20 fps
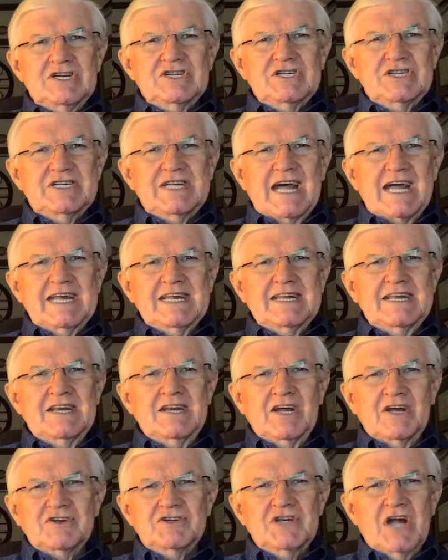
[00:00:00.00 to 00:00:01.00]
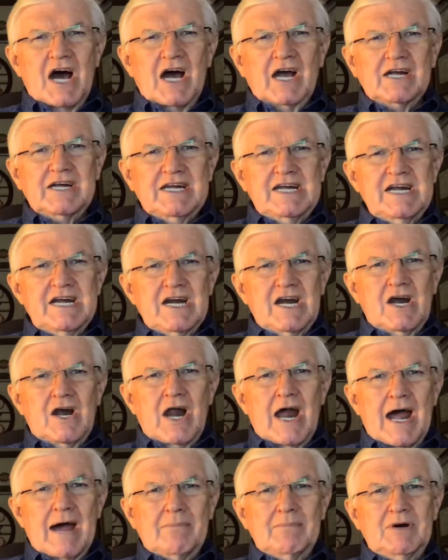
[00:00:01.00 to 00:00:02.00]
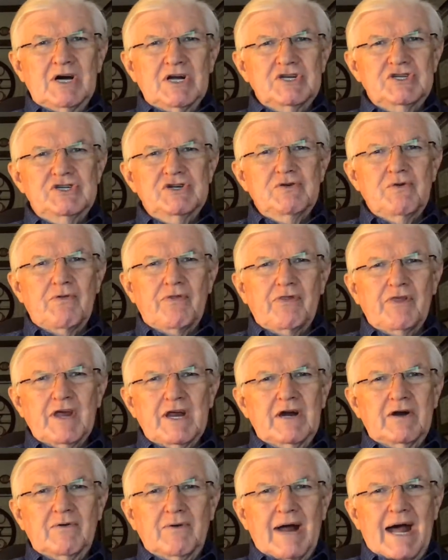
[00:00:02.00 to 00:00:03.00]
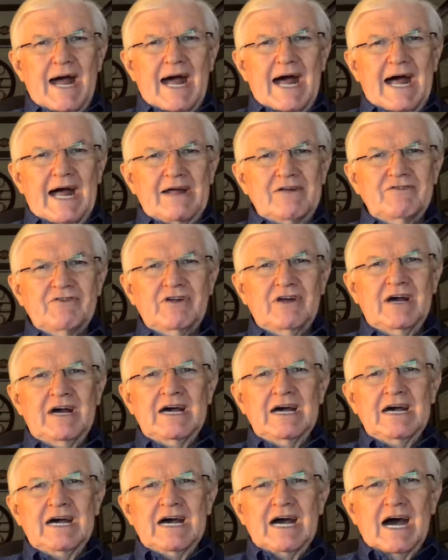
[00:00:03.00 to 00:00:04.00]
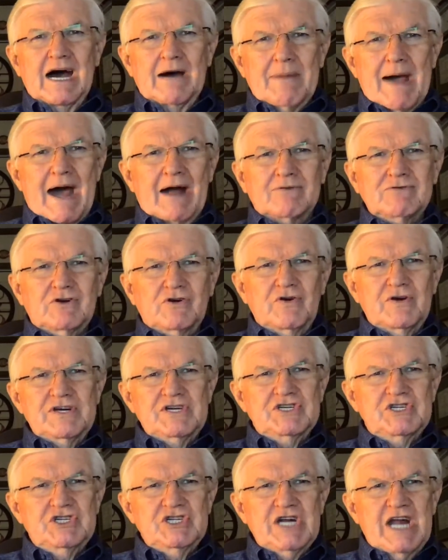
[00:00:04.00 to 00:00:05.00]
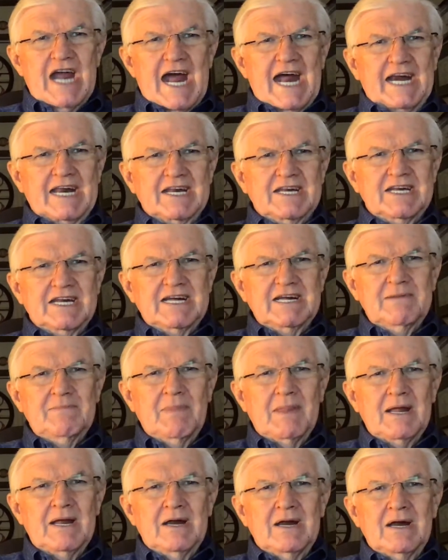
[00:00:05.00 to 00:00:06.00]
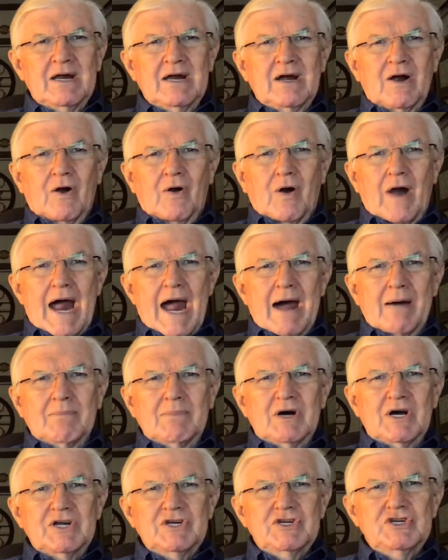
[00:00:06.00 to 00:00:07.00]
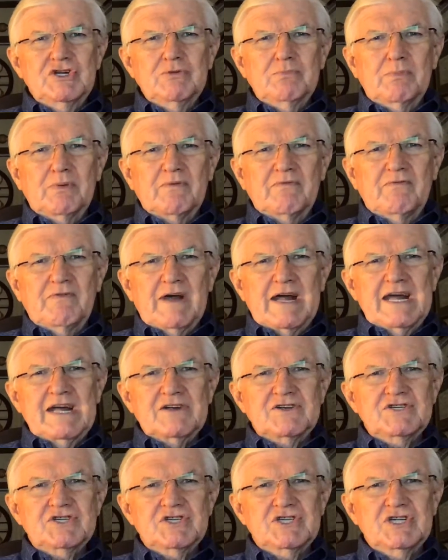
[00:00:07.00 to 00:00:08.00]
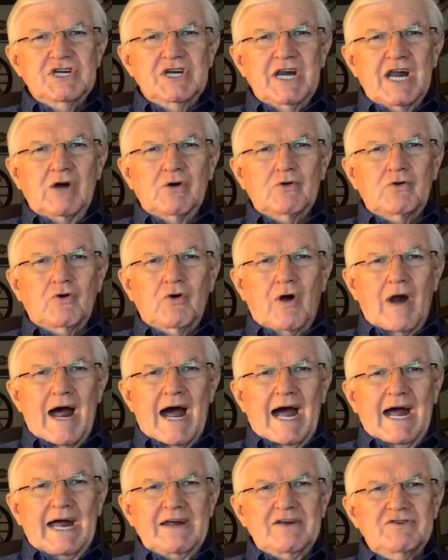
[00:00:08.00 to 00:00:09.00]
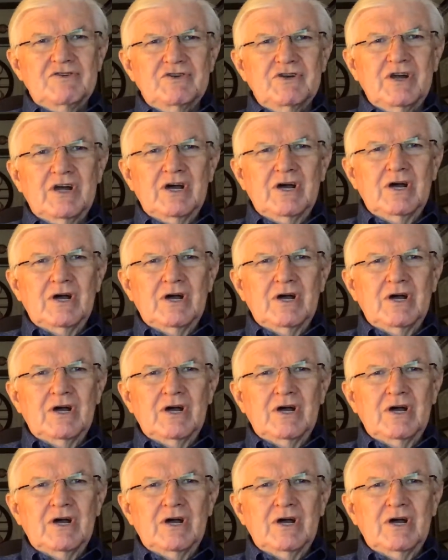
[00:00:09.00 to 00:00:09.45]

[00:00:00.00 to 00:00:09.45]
Satan does not care how much you theorize about Christianity or how much you profess to know Christ.